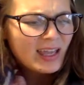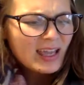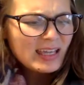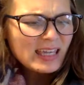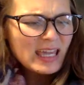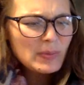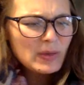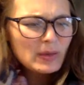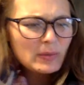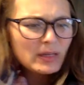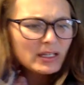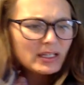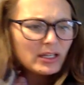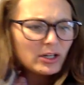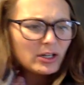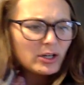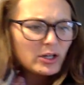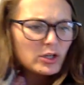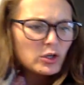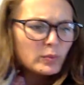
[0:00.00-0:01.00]
Keeping me
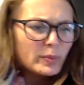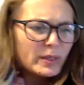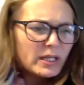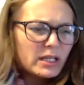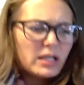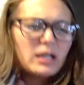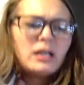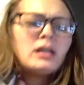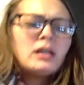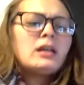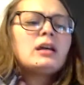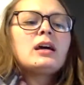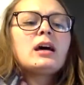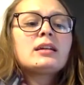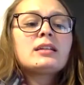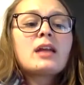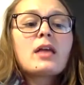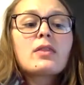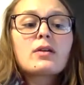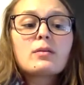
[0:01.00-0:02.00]
near you, but
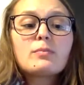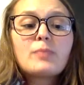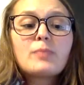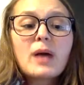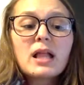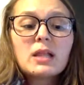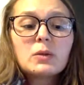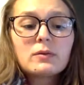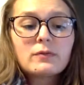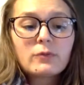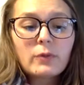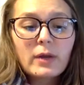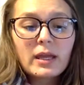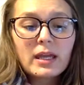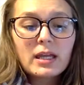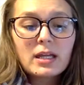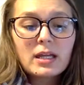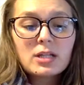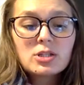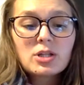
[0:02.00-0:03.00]
another bellow of
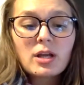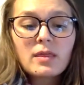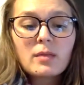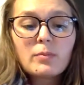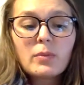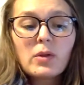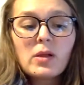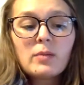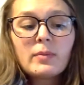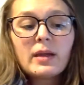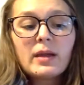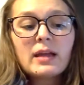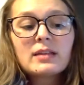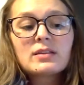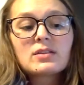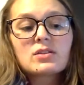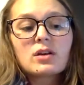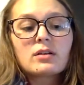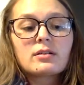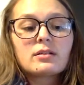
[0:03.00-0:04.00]
rage, and the bullman
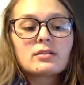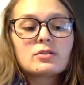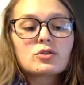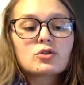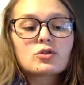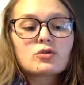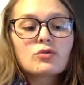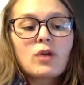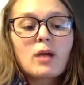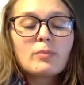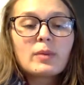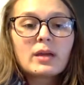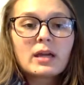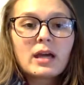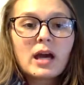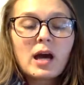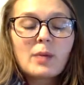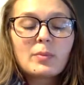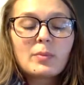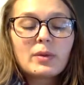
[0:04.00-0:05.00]
started tromping
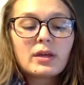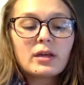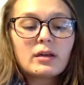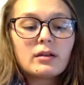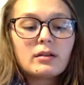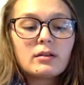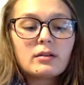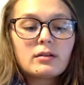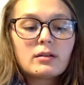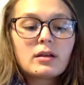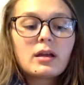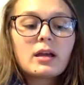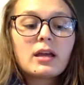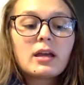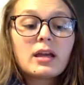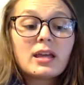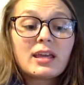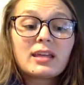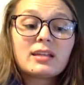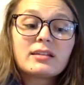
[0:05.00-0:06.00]
uphill.
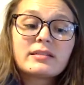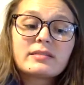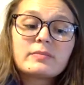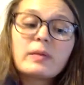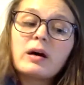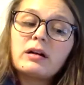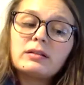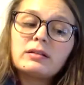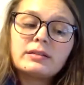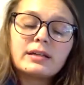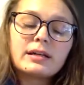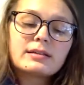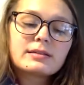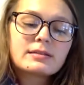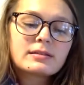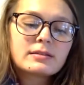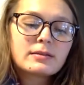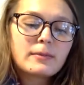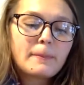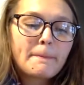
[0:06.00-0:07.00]
He'd smelled us.
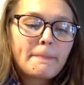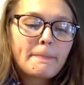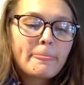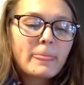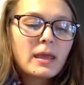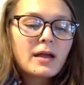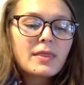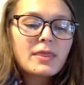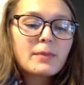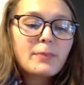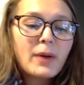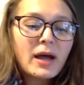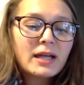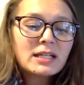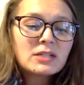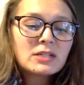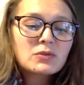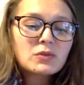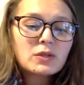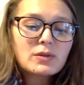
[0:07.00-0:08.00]
The
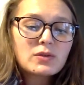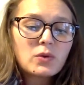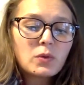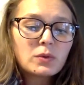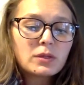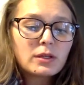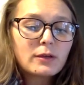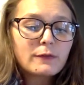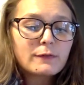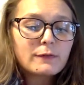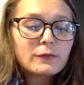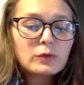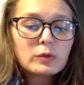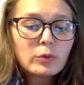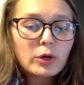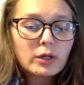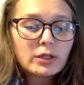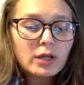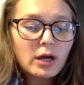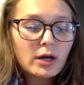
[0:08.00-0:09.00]
pine tree was only a few
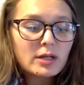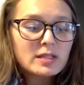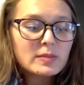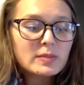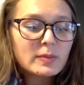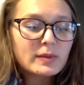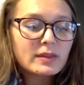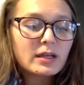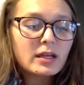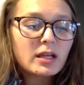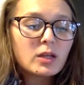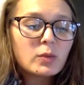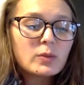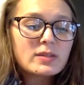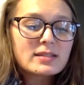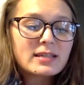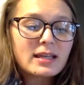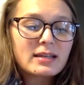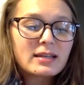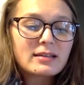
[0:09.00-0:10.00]
more yards, but the hill
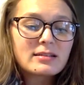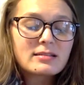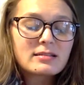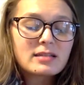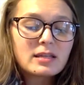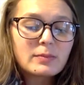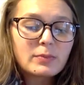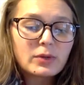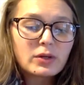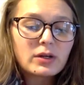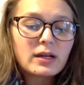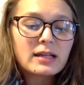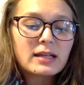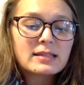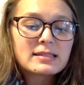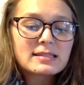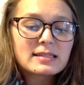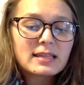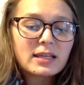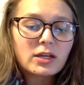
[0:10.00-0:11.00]
was getting steeper and
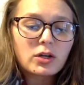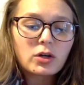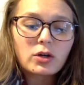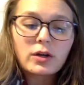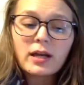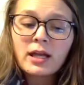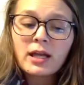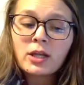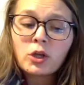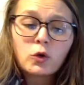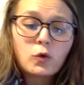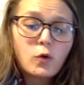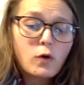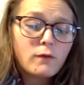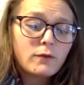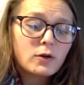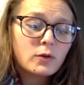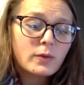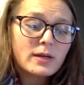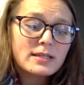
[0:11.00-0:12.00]
slicker, and
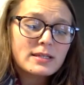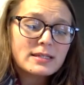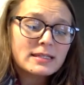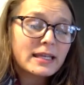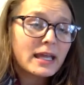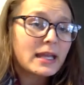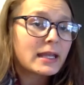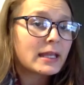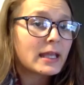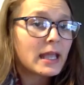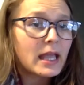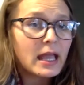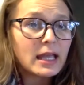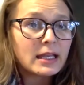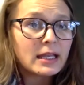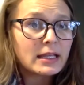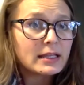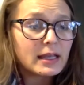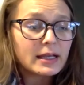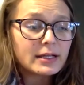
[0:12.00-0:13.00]
Grover wasn't getting
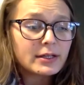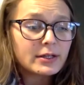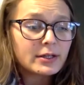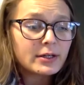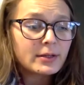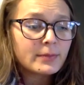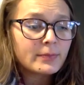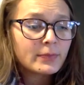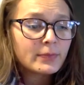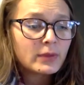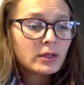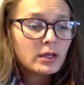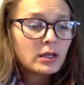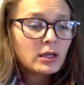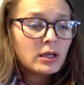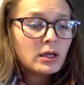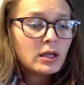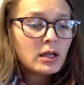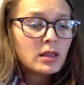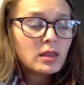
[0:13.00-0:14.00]
any lighter.
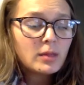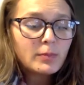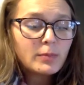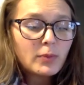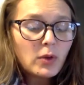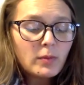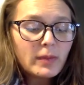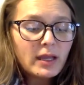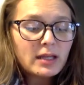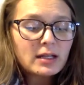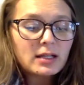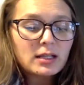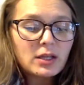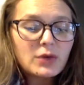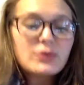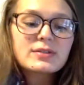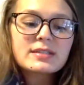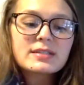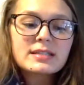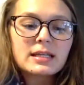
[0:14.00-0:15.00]
The bullman
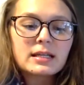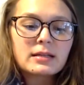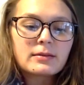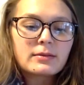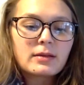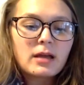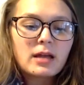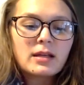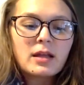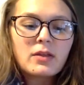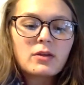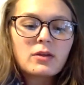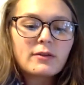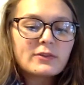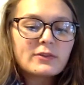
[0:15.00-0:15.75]
closed in. Another